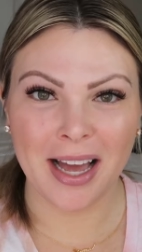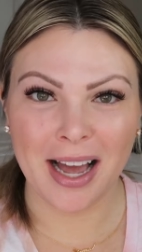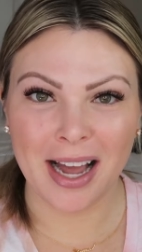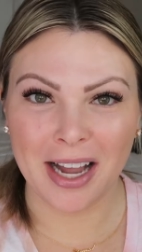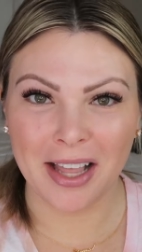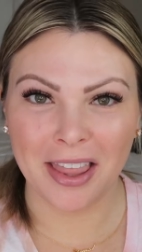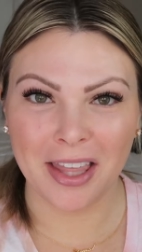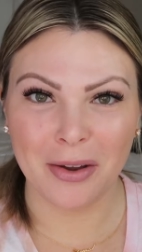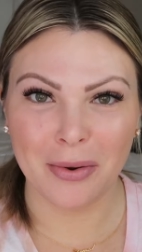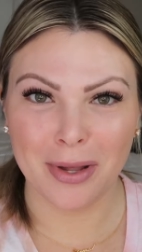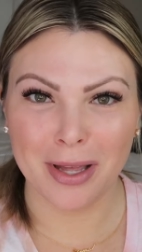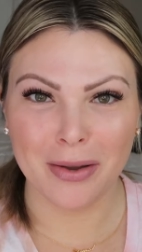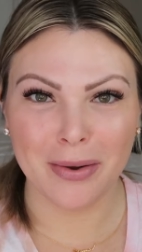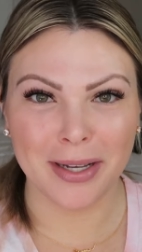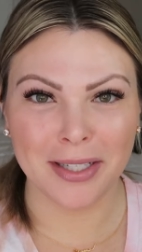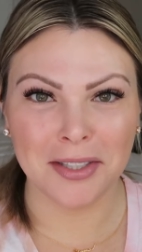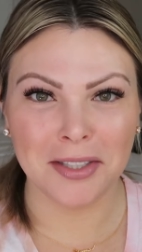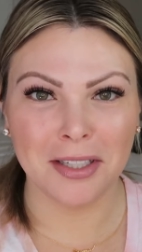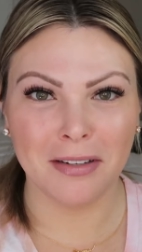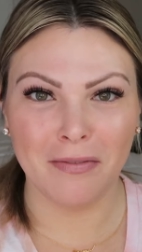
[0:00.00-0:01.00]
highly
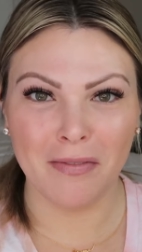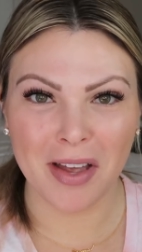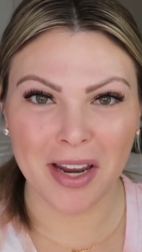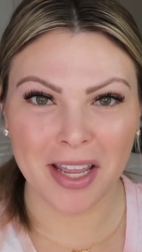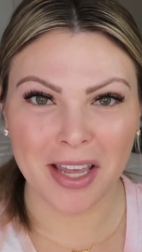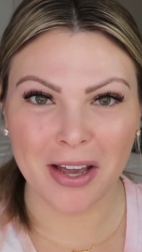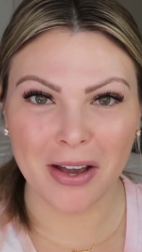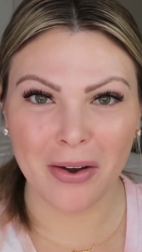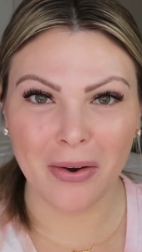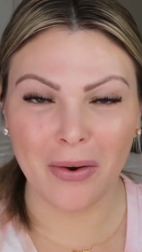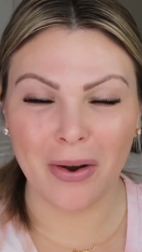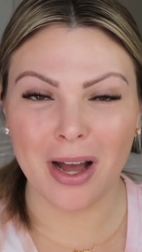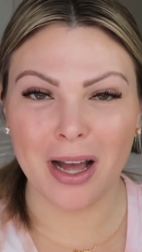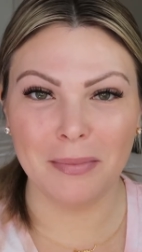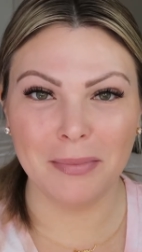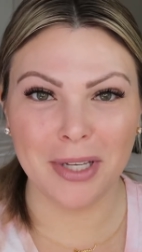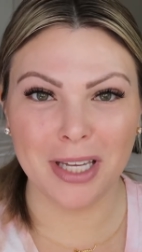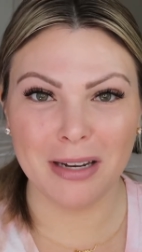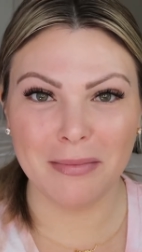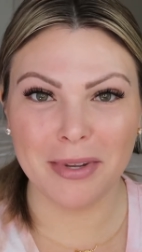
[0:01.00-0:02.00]
requested video.
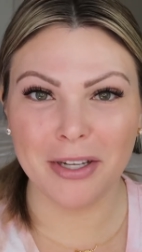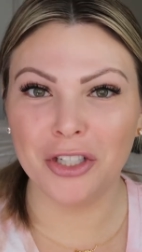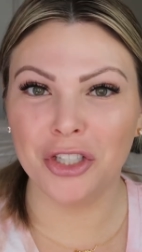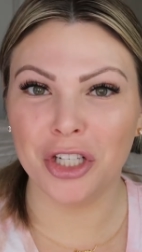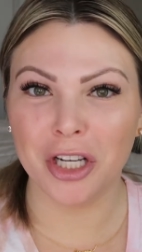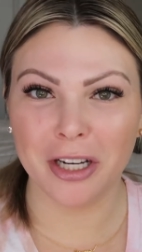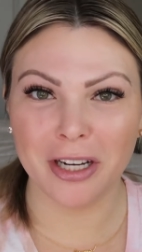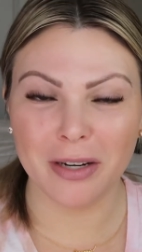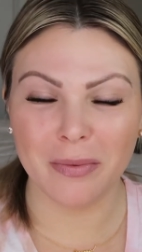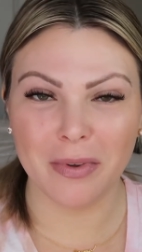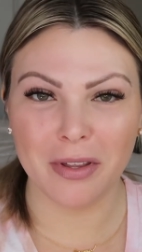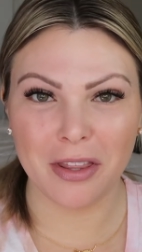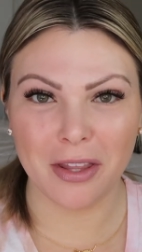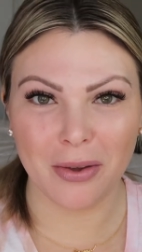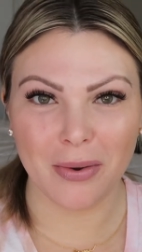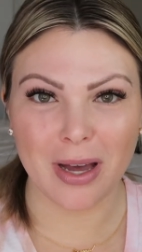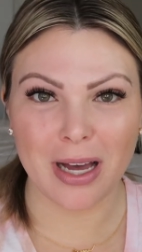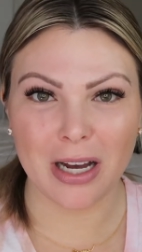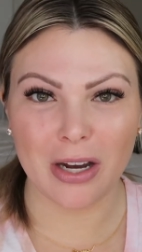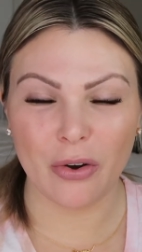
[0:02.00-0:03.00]
I'm going to be sharing with
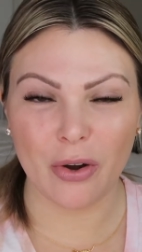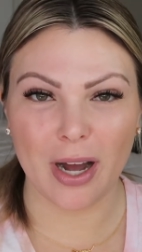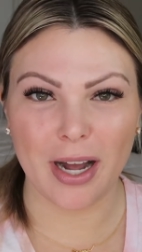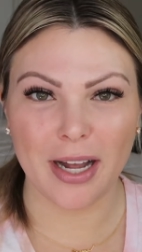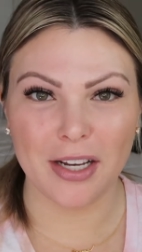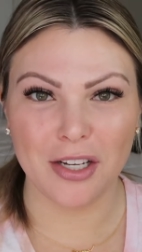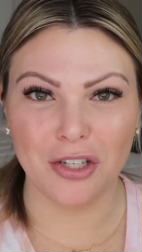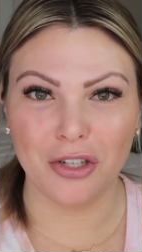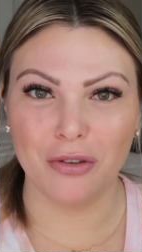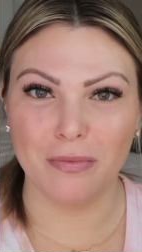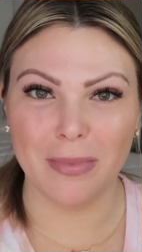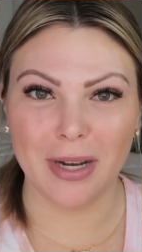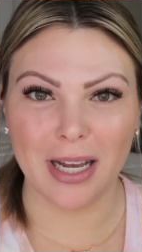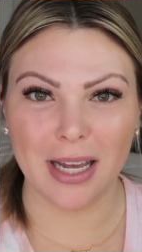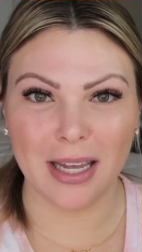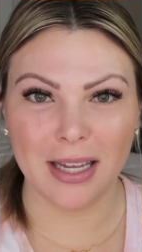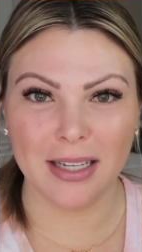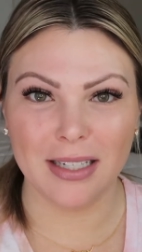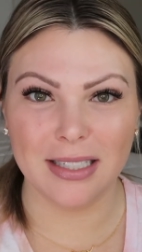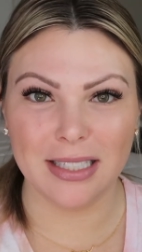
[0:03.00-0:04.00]
you how I do
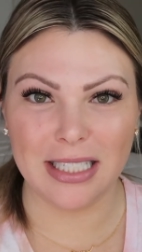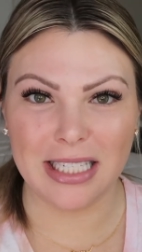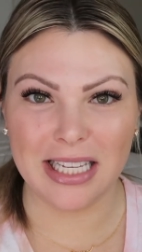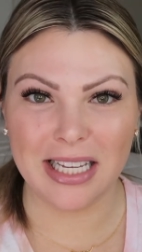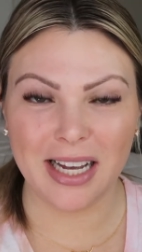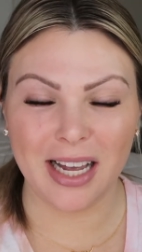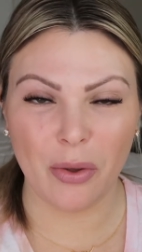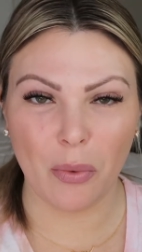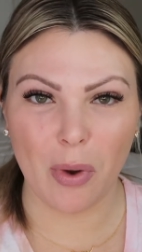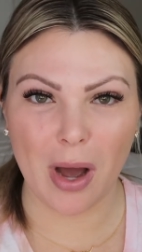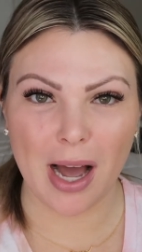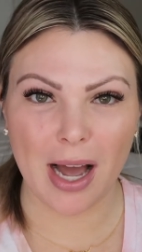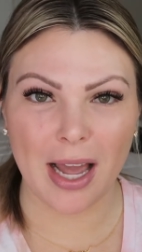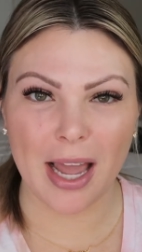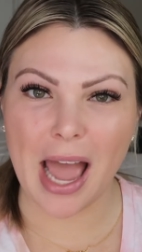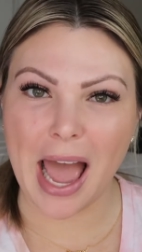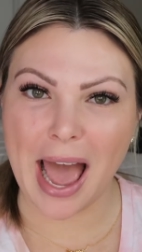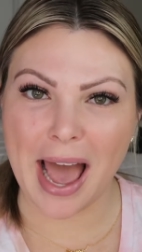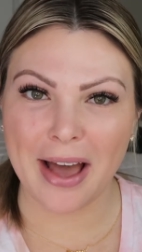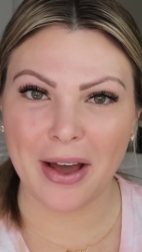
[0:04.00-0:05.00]
my
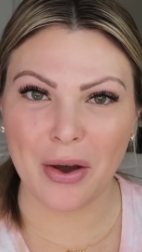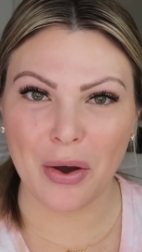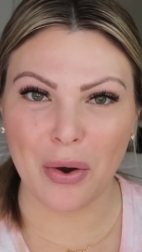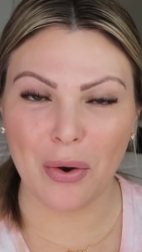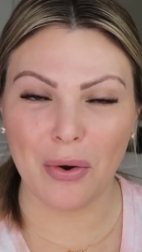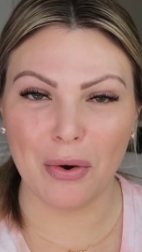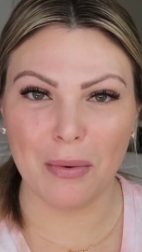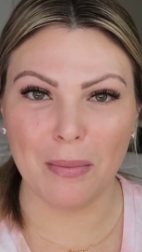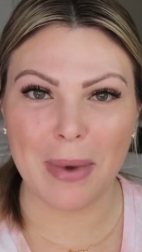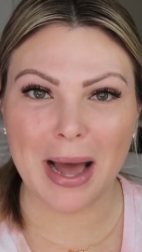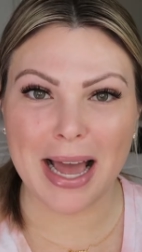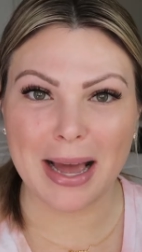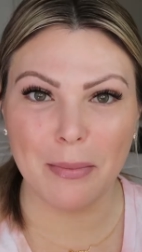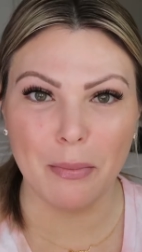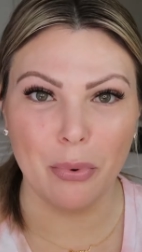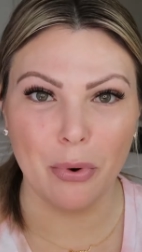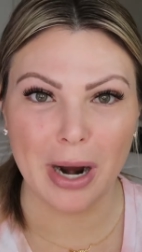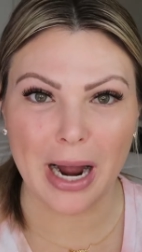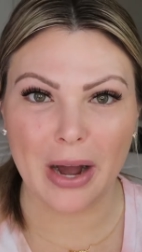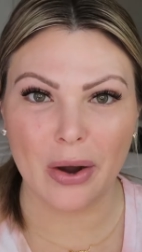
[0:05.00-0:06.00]
DIY at-home
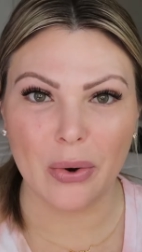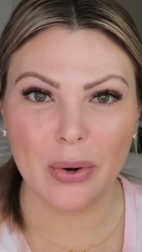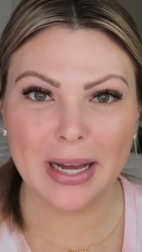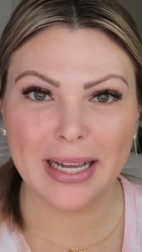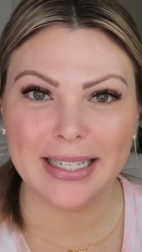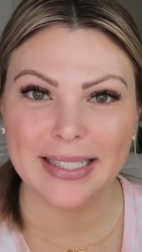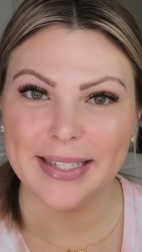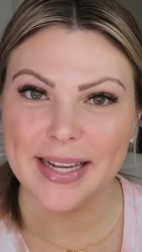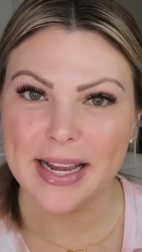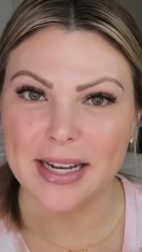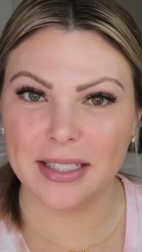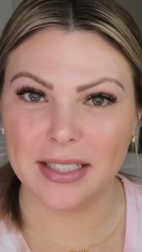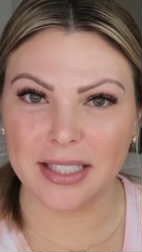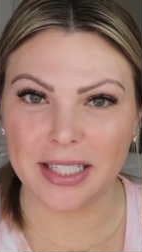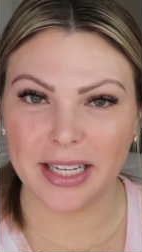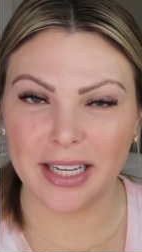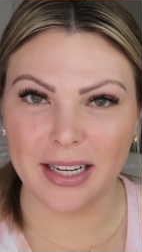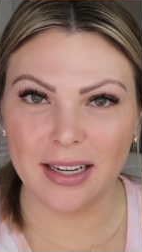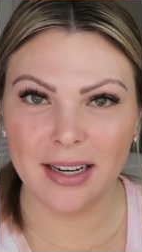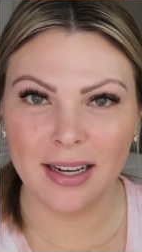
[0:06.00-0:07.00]
brow
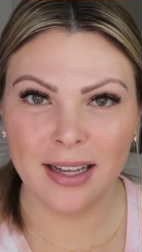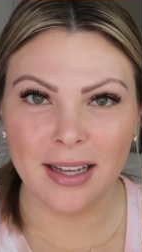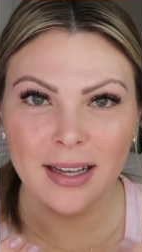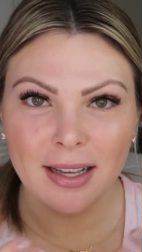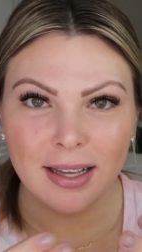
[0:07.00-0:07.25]
tinting.